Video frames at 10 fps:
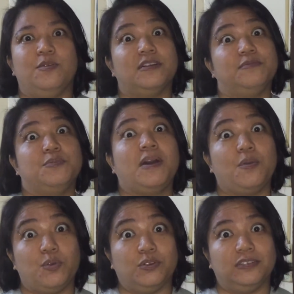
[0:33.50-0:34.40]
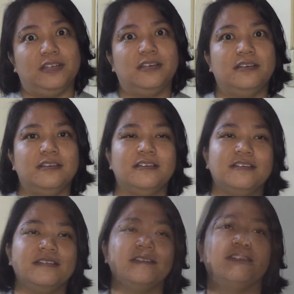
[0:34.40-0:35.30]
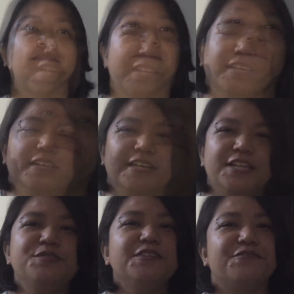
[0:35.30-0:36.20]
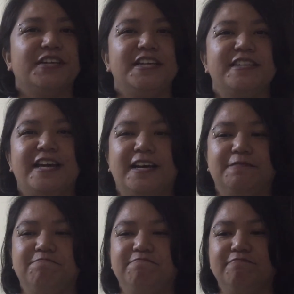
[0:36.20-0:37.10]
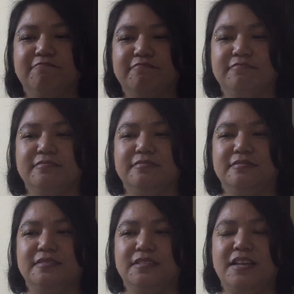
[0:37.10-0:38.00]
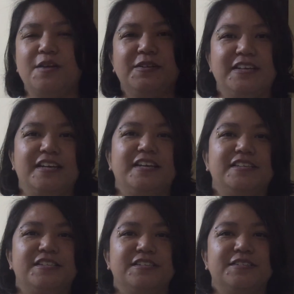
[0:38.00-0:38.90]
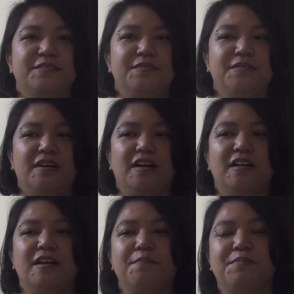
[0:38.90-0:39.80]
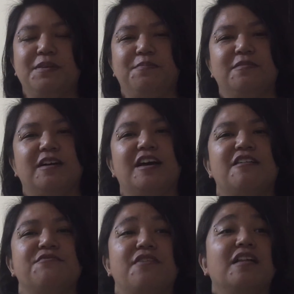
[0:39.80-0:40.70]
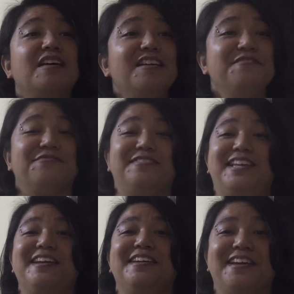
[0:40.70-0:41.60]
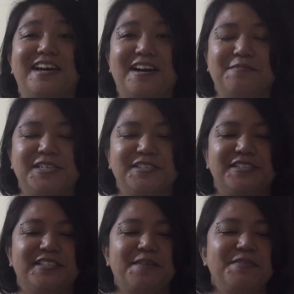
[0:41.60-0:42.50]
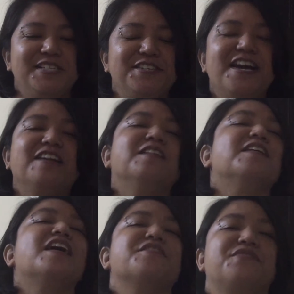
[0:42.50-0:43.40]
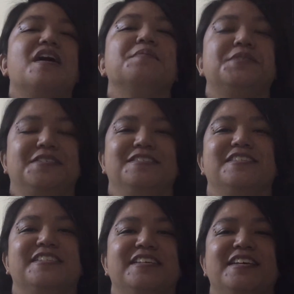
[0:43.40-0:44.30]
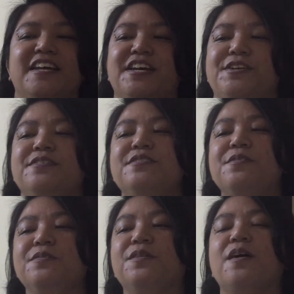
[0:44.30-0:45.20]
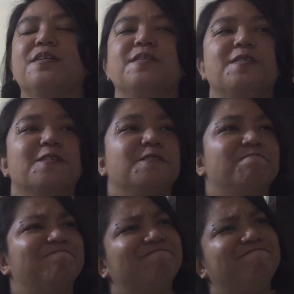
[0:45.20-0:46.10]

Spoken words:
welcome to my world. It's really funny that nowadays people have a lot of dating apps. That means you got a lot of options. You're no longer